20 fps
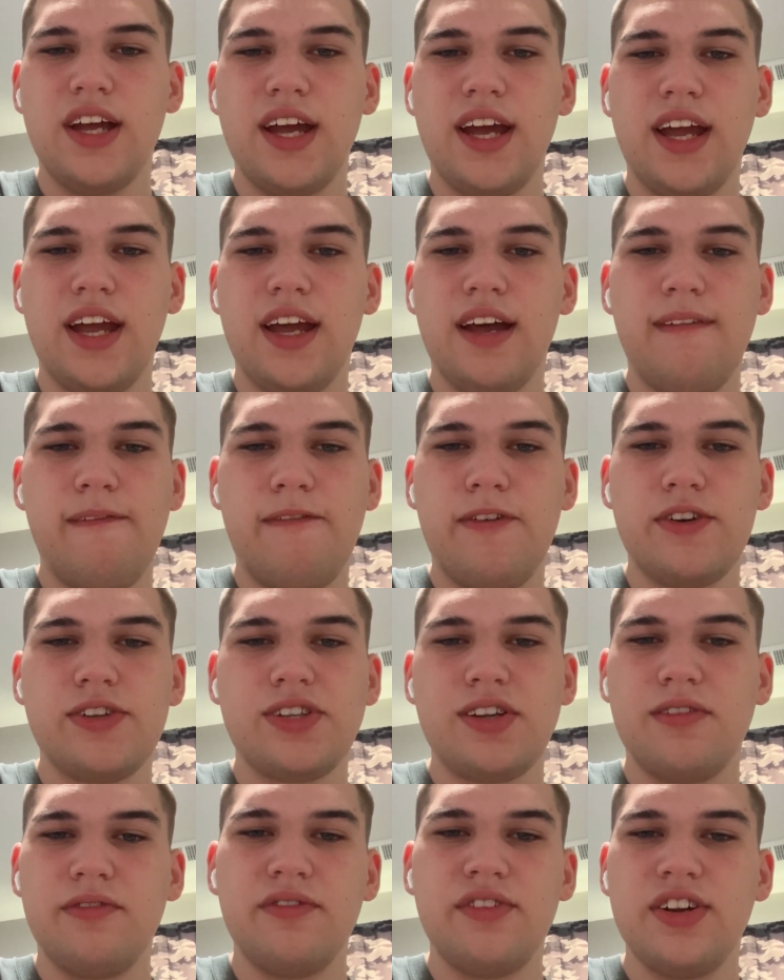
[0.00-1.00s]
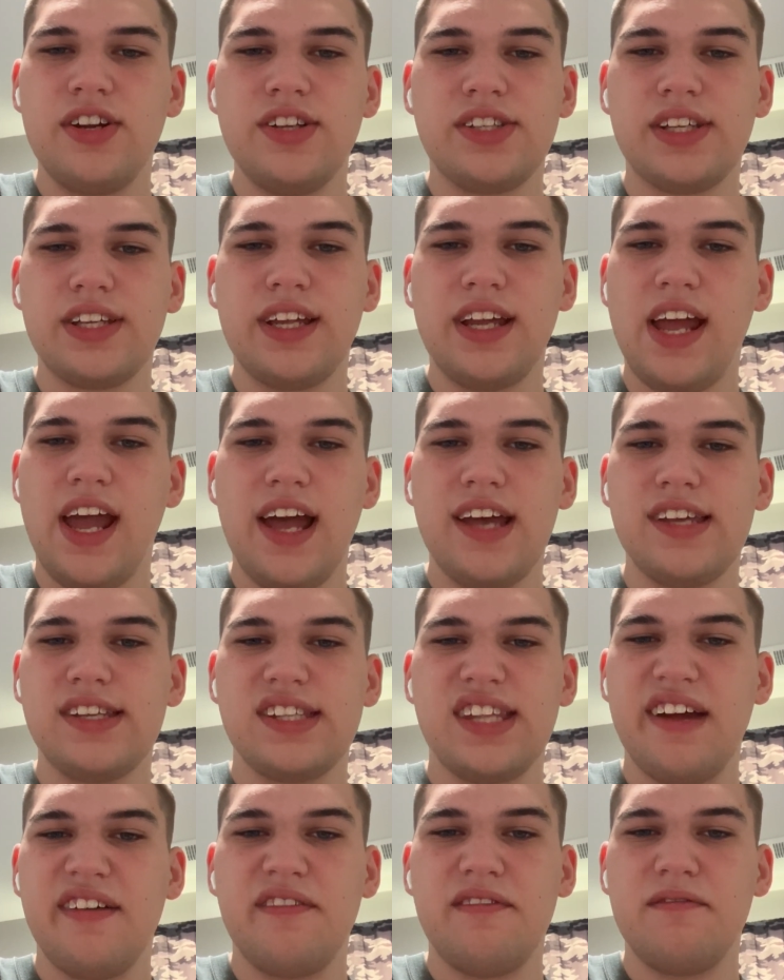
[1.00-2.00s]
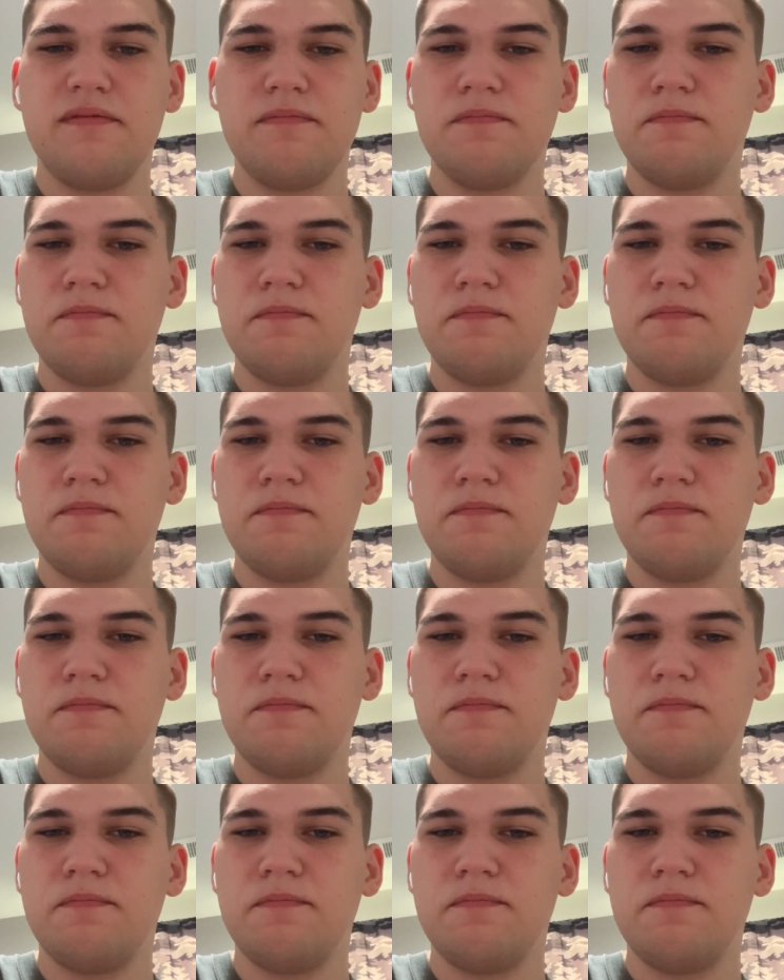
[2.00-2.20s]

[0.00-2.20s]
and for some reason it has that